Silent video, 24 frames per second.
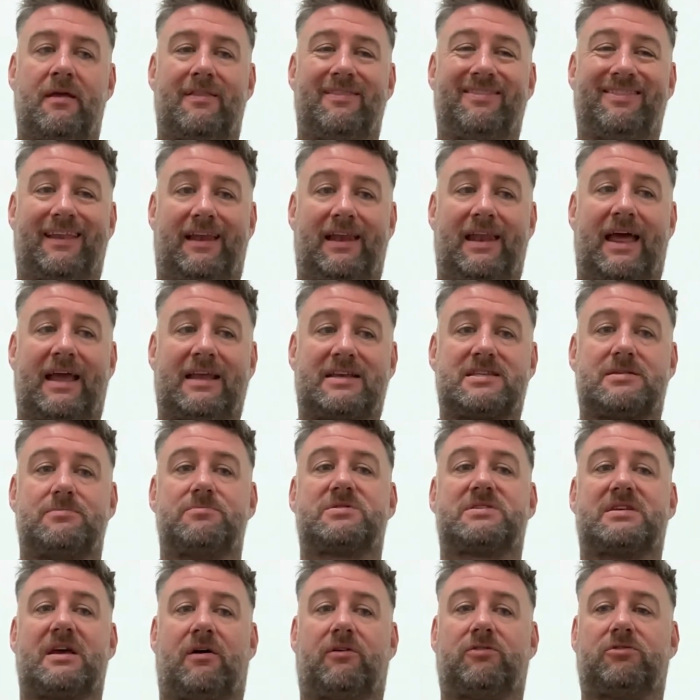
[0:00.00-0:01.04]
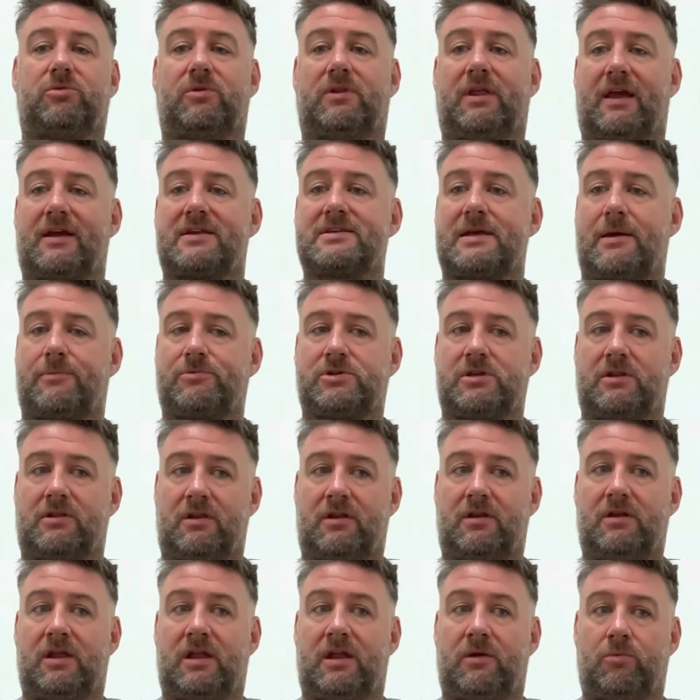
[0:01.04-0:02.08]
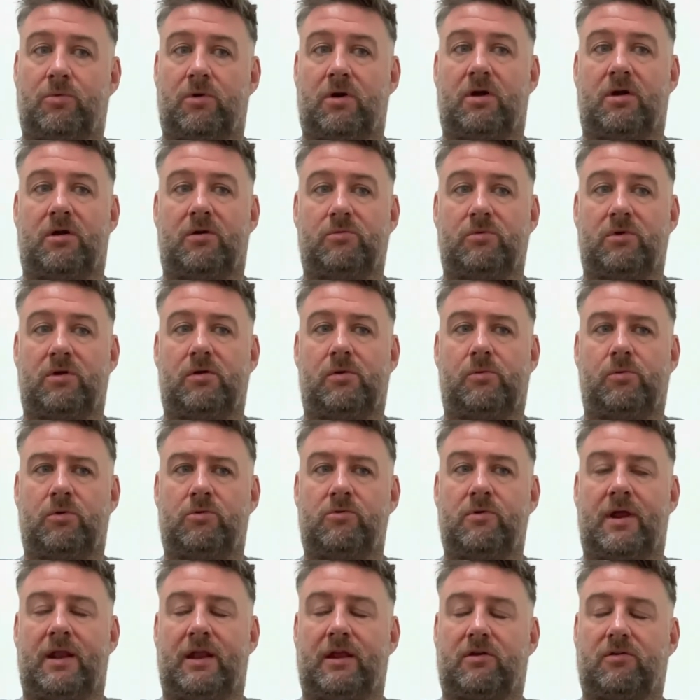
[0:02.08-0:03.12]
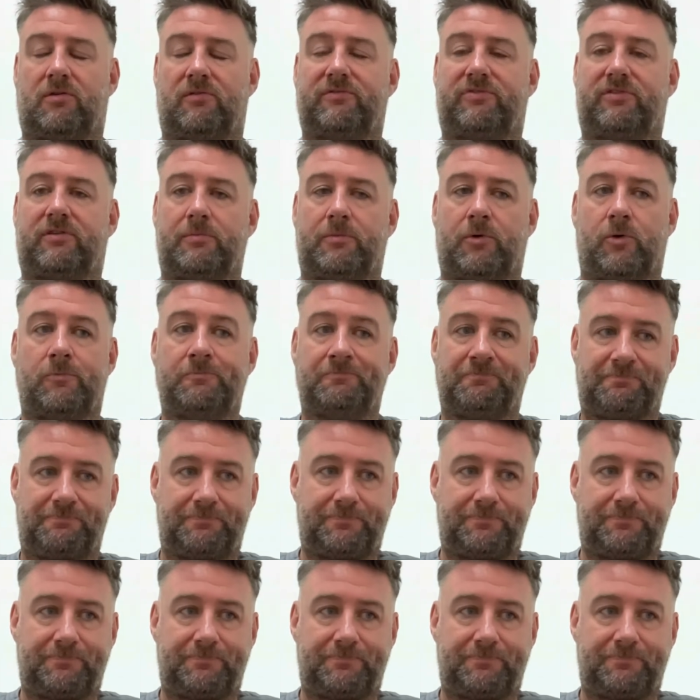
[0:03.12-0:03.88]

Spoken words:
The legs themselves, with the exception of the knee, were really comfortable.